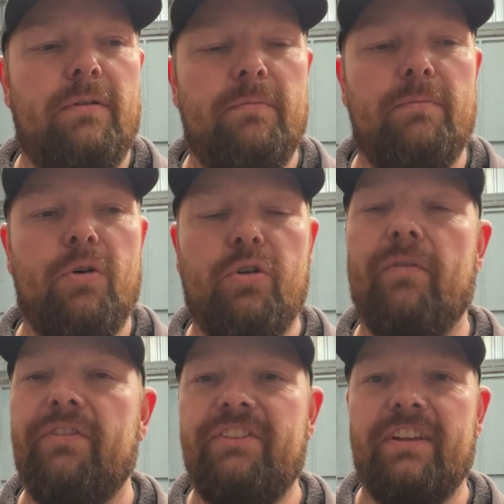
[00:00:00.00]
more
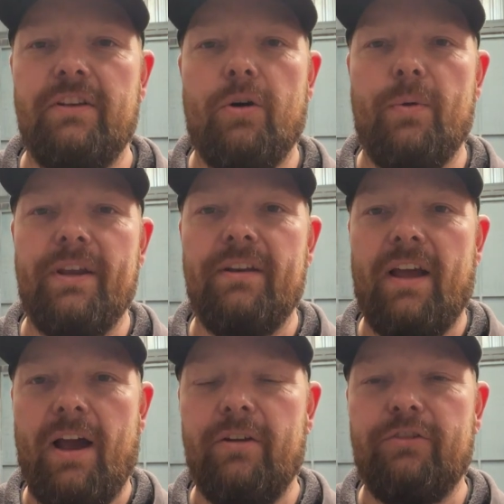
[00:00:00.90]
comforted knowing
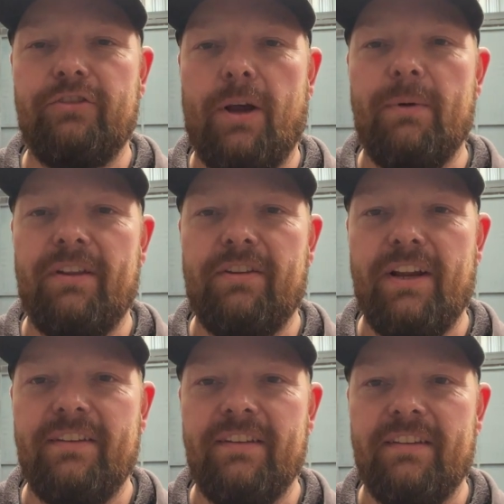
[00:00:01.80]
just how many
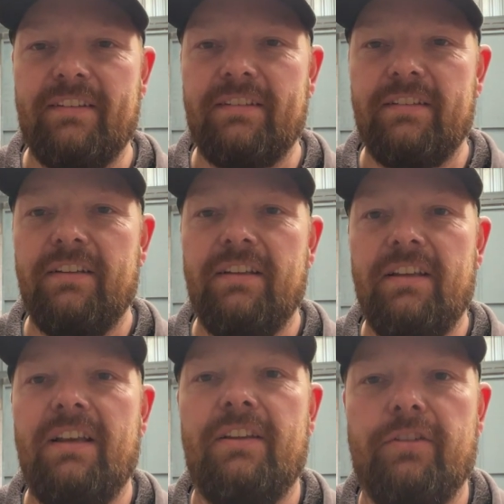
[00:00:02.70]
threads
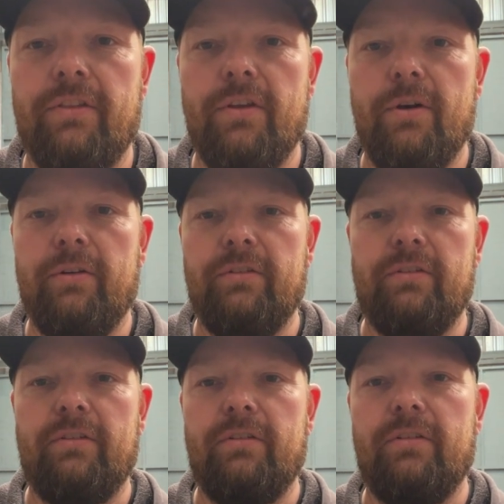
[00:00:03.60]
it's on the
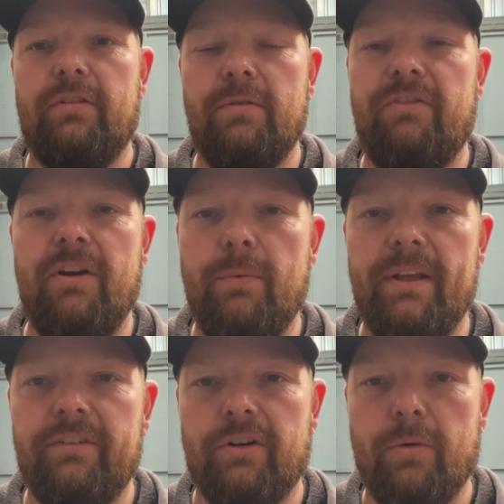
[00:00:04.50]
rear
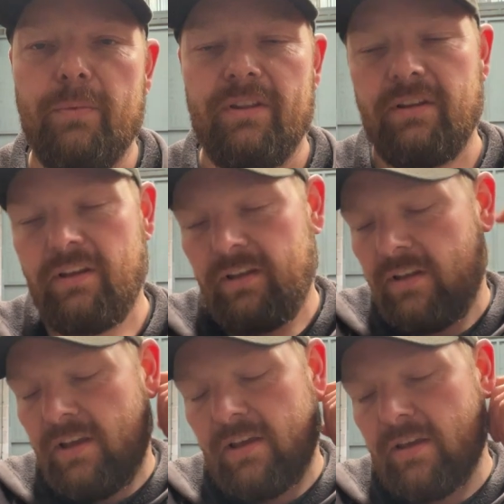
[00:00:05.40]
wheels are on with.
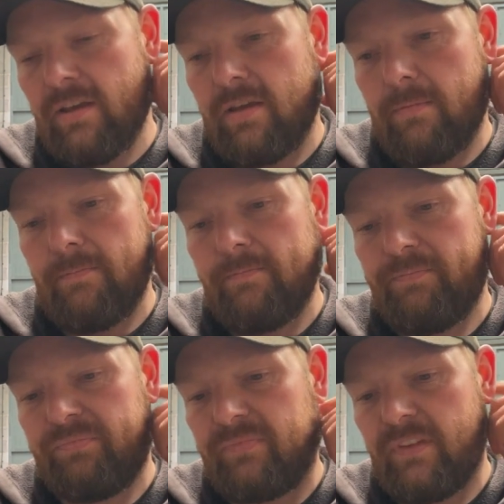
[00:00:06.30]
The
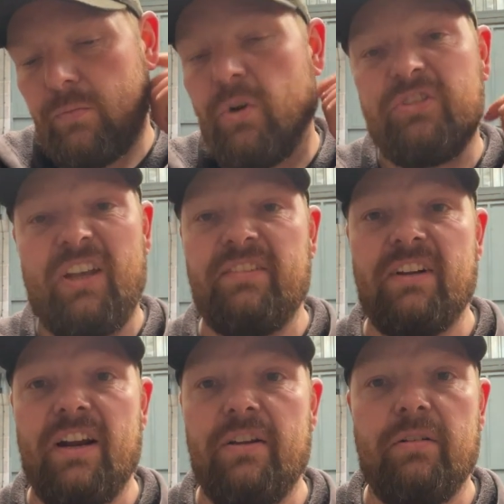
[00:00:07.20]
worst case
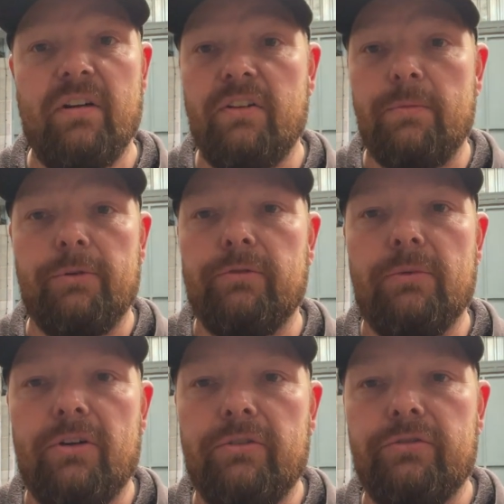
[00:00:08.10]
scenario, I've got to put some
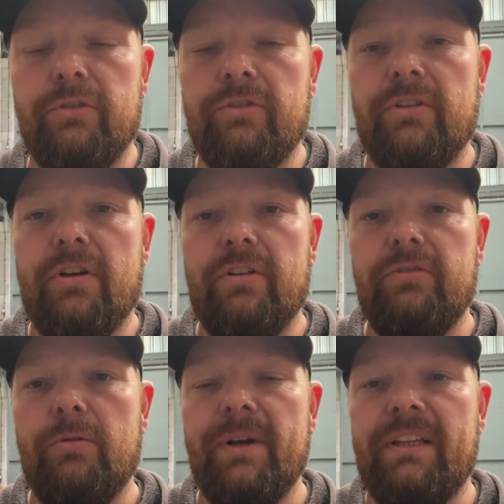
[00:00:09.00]
longer studs on there. It's
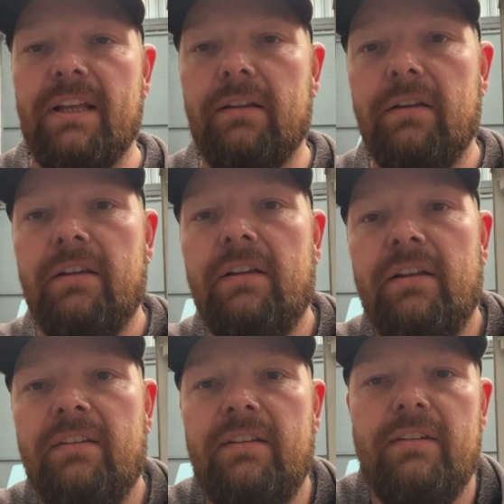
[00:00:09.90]
no big deal.
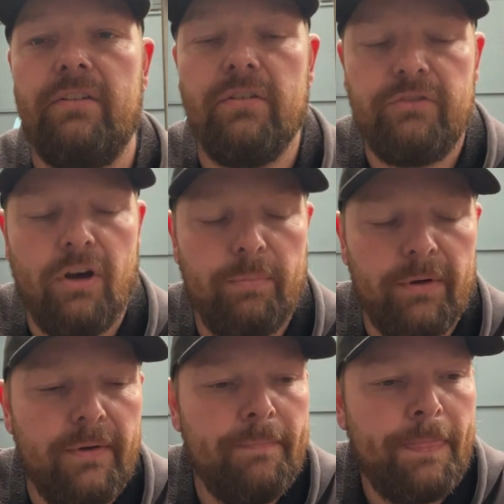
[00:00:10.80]
It's an easy enough job.
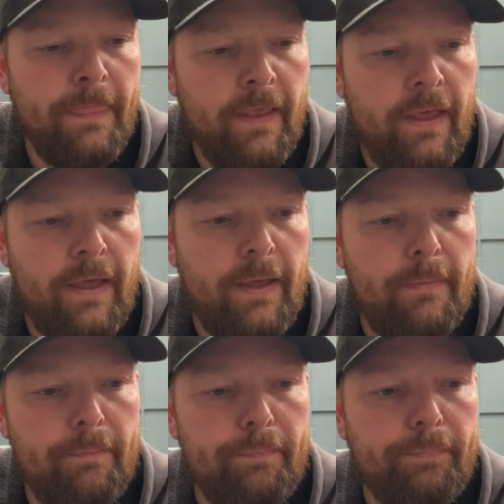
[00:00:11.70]

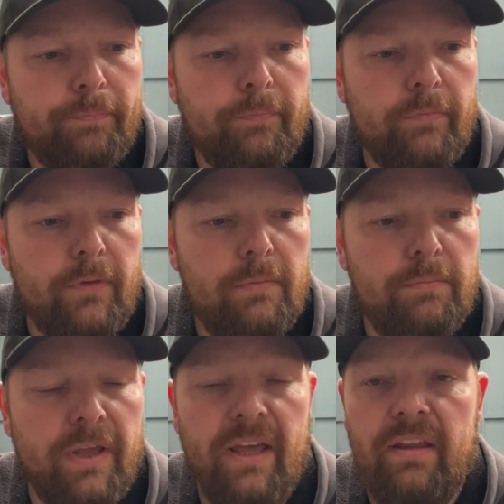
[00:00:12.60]

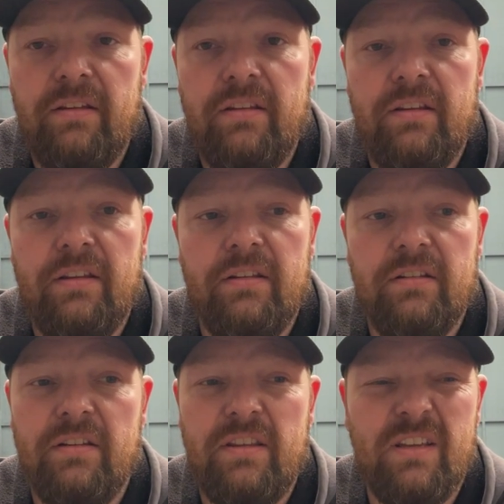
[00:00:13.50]
But yeah,
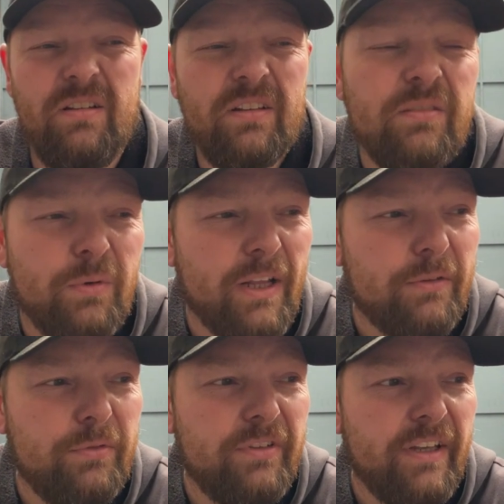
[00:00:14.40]
I think, what
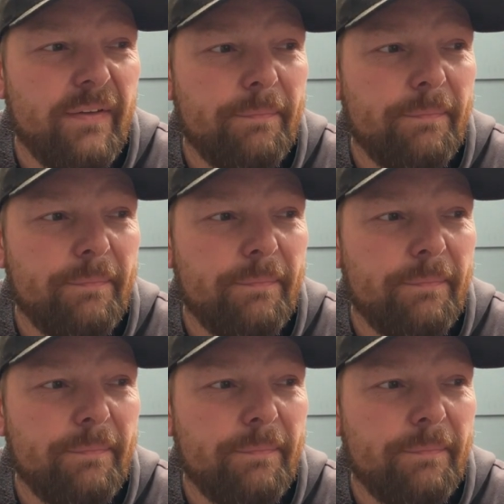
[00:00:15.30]
else was it?